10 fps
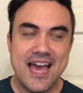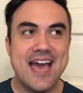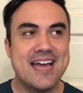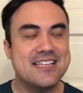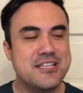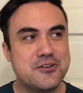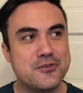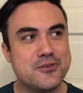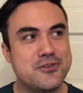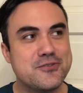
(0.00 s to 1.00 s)
And
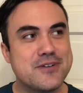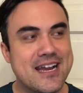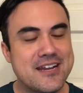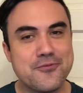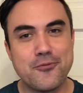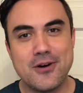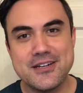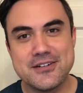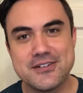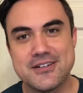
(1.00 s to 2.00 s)
you kind of
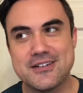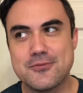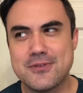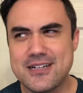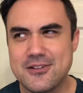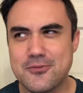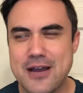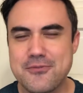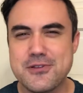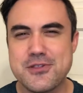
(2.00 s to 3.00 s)
wonder, well,
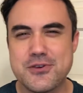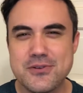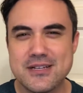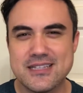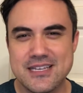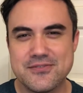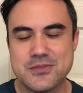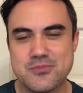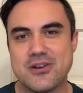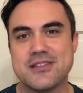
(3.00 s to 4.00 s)
why would Judah leave
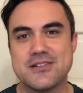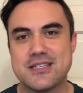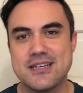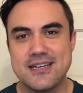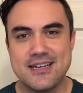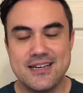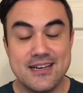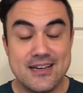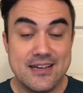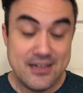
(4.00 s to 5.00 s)
his brothers?
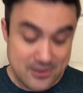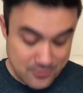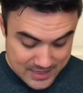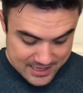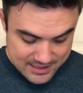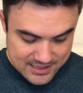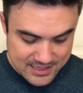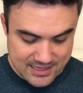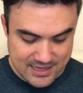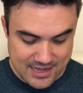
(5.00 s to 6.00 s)
Well,
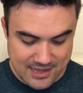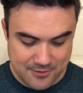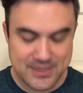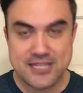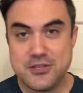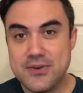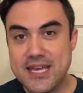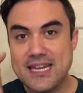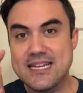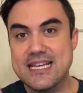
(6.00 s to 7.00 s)
we do
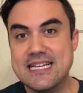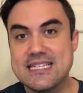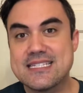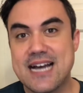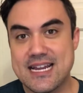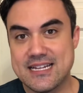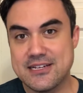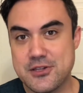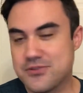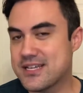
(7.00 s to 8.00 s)
get an insight
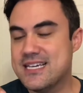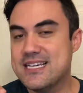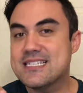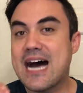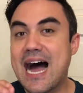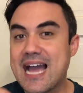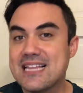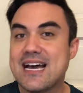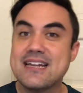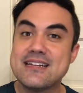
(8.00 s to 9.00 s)
into Judah. He is
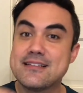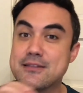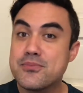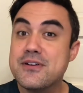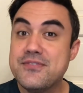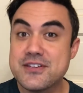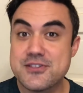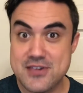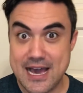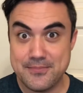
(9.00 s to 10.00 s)
highlighted in the
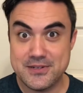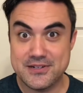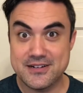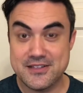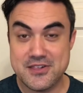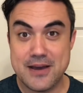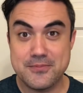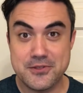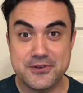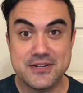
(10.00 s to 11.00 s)
previous chapter, in
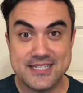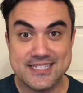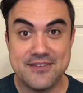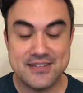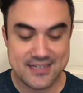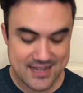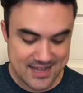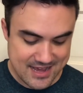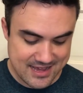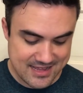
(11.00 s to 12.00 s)
chapter 37,
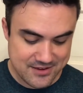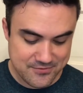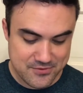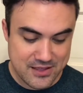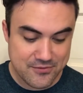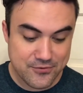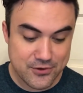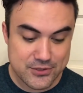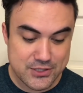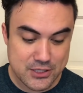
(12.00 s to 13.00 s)
in
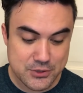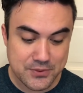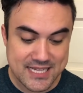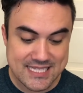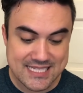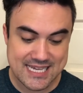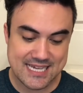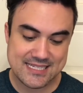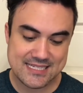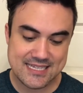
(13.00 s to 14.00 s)
verse
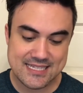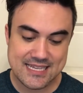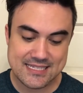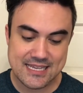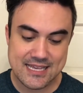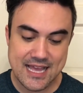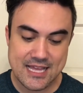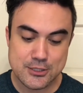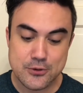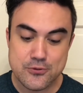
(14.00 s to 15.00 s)
26. It says,
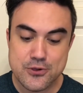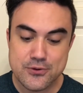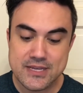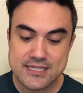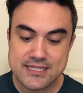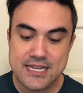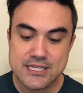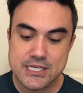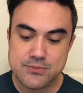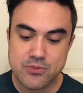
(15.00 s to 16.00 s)
"So Judah
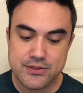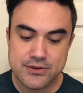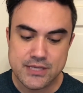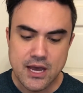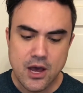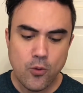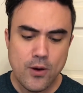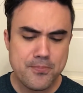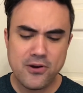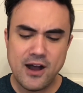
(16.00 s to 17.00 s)
said to his brothers,
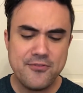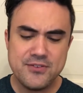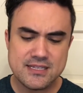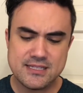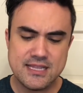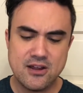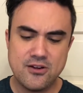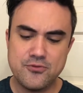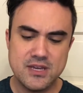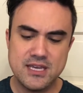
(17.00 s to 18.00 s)
'What profit is
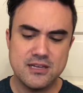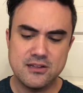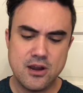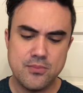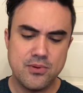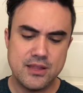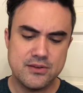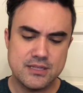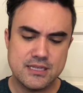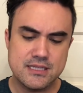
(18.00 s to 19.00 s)
there if we kill our
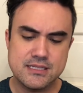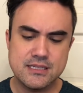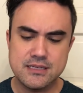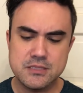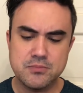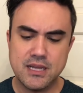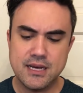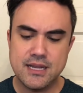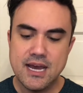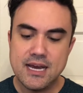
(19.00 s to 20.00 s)
brother and conceal his
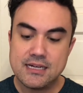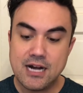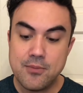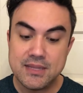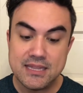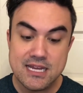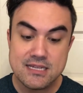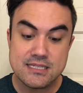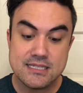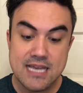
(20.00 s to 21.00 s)
blood? Come and let
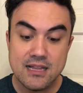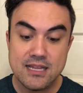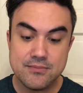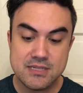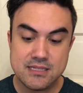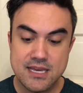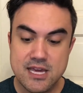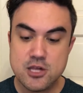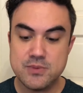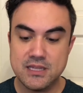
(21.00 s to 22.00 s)
us sell him to the
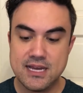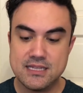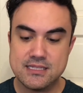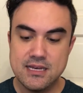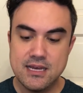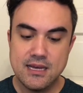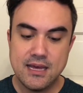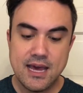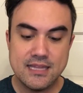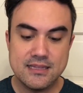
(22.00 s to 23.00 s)
Ishmaelites,
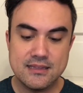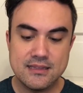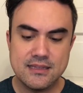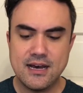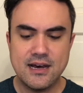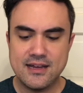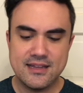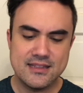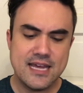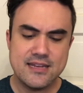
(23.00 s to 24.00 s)
and
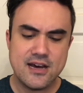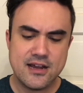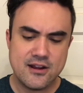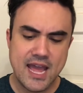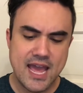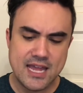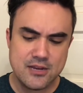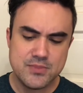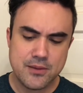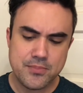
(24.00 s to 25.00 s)
let not our
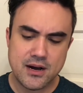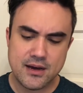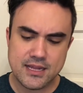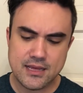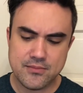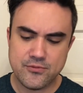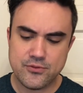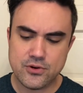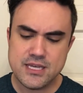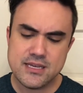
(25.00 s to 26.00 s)
hand be upon him,
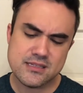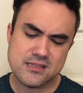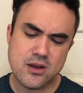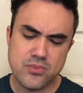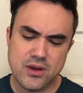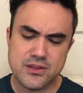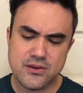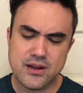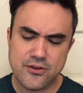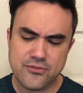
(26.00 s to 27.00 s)
for he is our brother
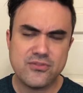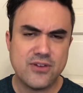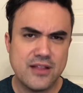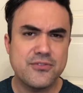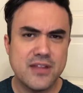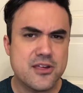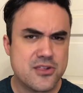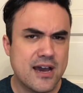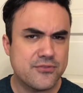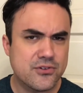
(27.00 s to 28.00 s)
and our
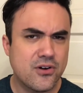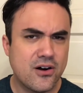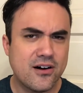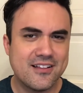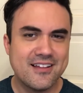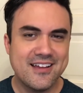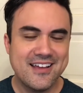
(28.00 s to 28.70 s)
flesh after all.'"